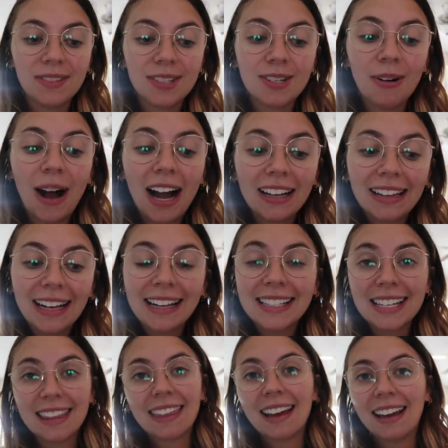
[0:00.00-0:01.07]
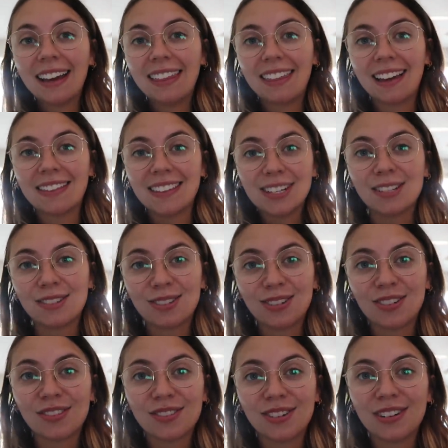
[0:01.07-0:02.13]
So I like to think that these
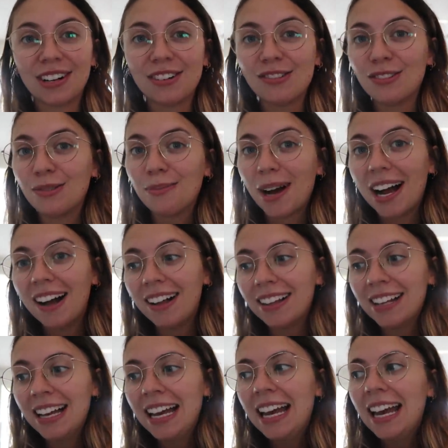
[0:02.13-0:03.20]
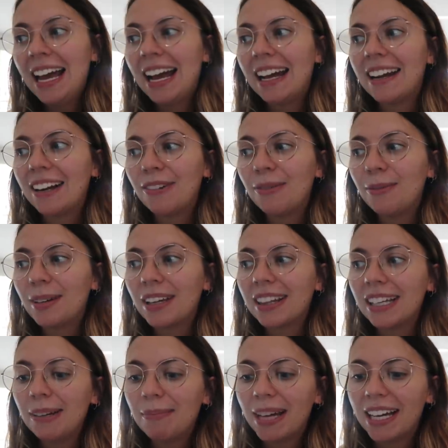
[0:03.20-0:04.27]
shirts are gonna do well and I don't wanna
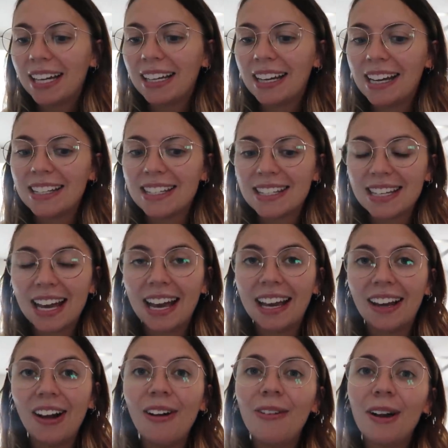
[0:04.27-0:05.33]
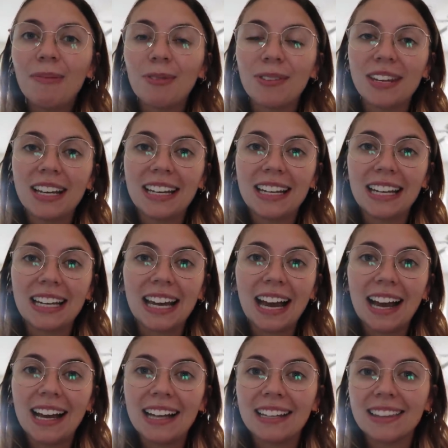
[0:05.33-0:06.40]
limit and say, oh, I'm only gonna
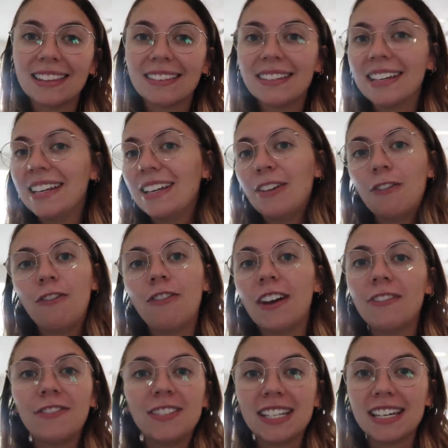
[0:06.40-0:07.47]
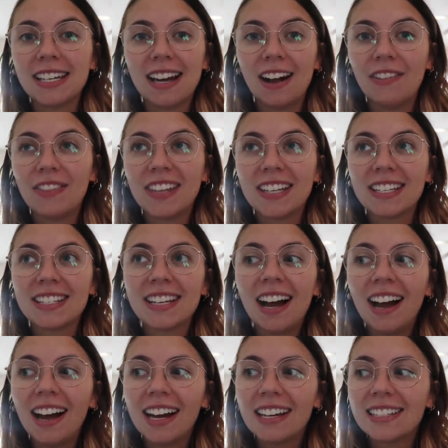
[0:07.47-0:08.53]
get 50 of this
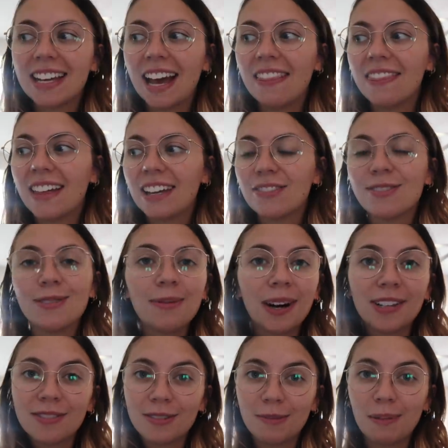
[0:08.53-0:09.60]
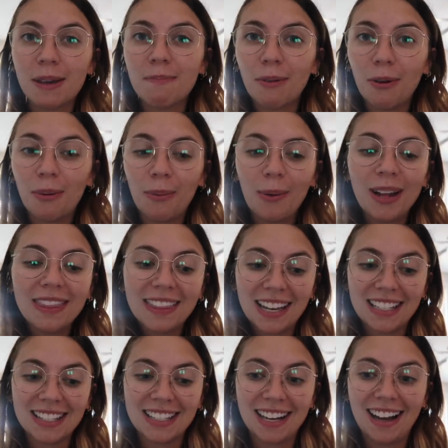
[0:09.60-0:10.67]
size and then 200 people want
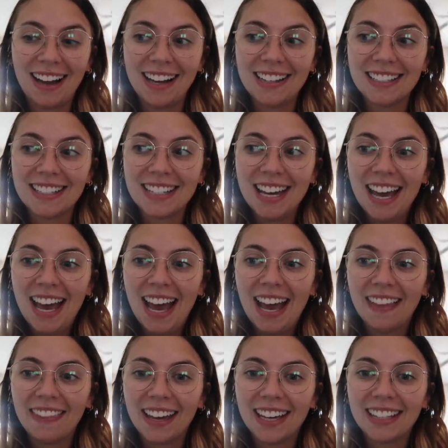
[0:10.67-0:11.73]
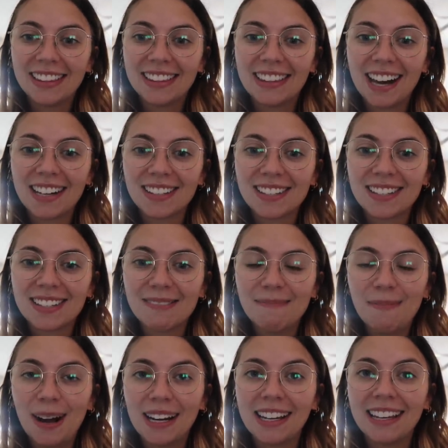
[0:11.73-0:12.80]
that size and like that's
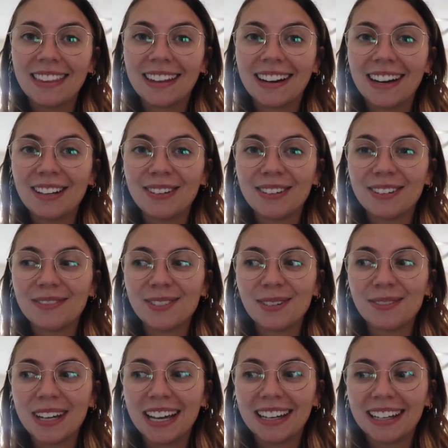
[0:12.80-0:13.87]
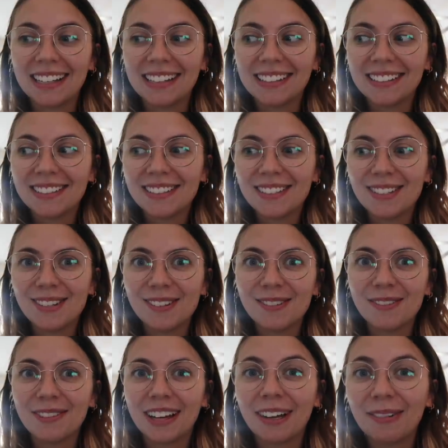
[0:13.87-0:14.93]
money that I could have donated
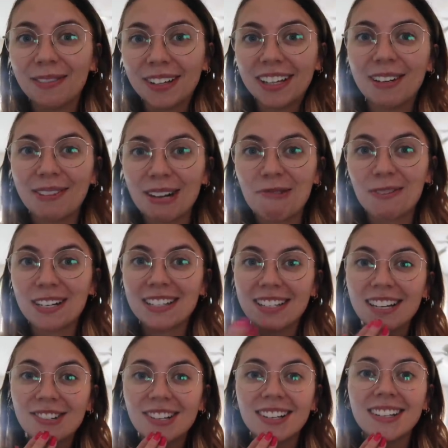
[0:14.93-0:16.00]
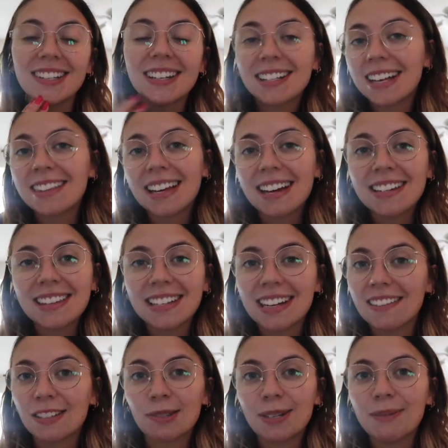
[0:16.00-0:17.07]
to like a really great organization because at the end of the
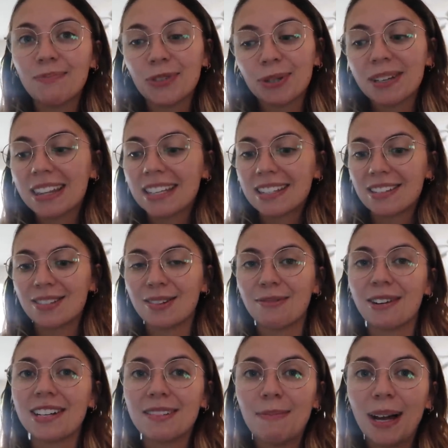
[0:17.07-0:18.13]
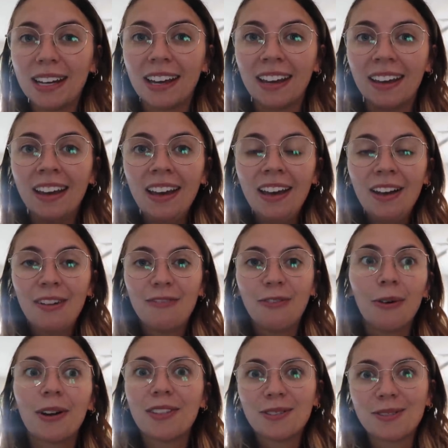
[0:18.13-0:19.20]
day that's why I'm doing this is to raise money
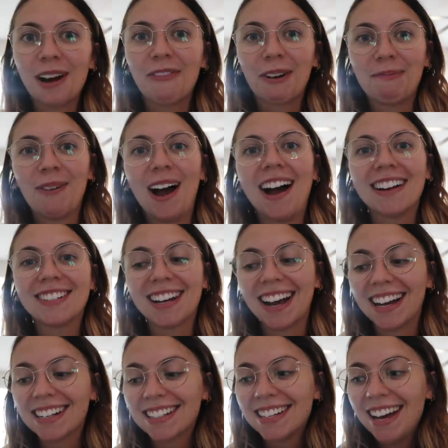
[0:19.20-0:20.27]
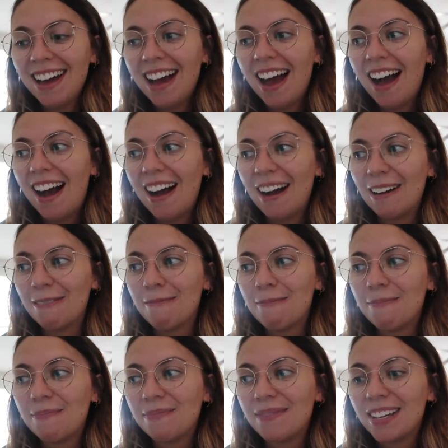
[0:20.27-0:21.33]
for the Trevor Project.
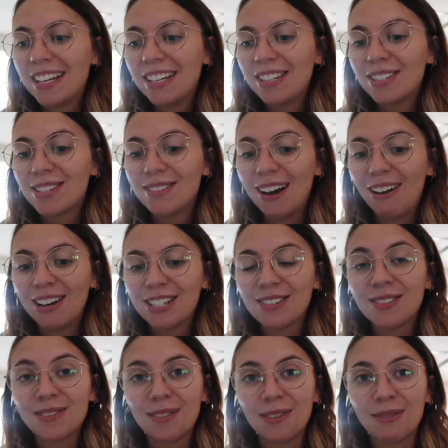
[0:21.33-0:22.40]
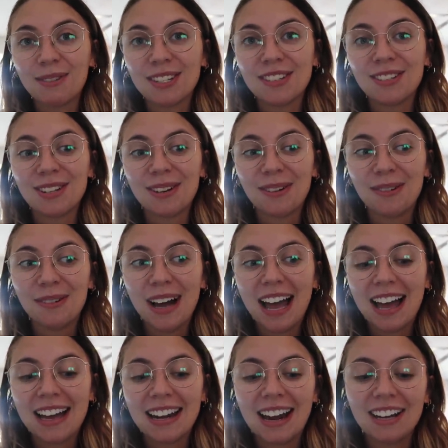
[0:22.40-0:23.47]
Um, so now I just don't know what to do
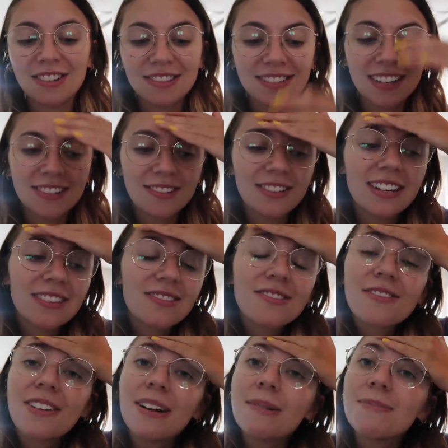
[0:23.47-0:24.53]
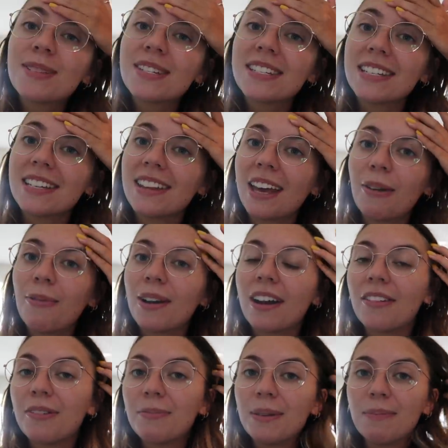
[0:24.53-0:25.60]
and I just asked on Instagram to see like what
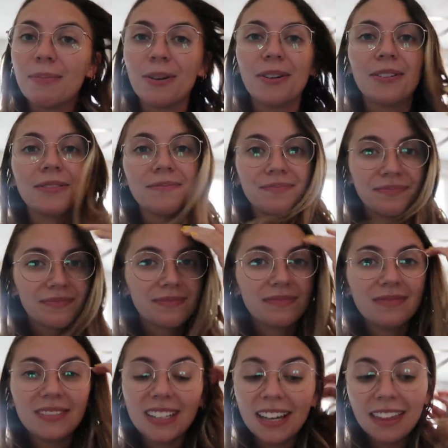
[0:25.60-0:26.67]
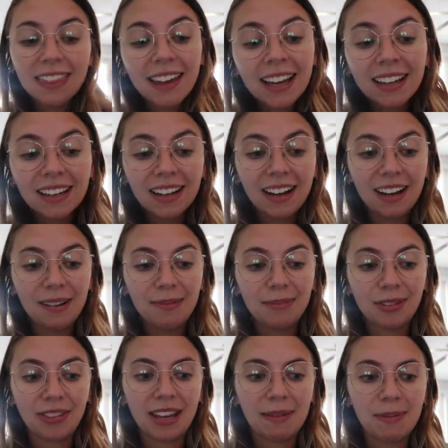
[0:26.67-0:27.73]
other people think um,
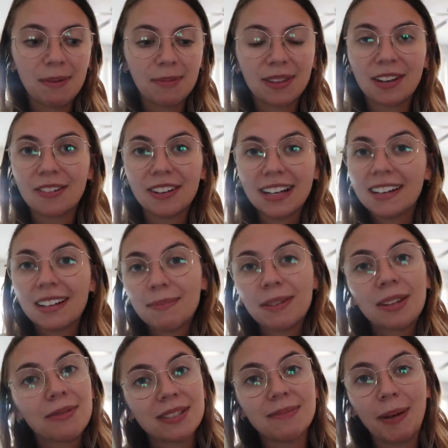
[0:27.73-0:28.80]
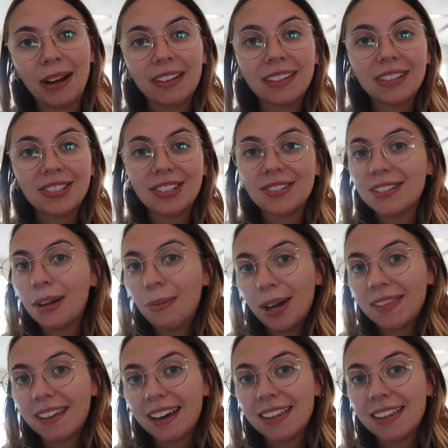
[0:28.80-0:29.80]
and like people that are like gonna be the ones buying these shirts like what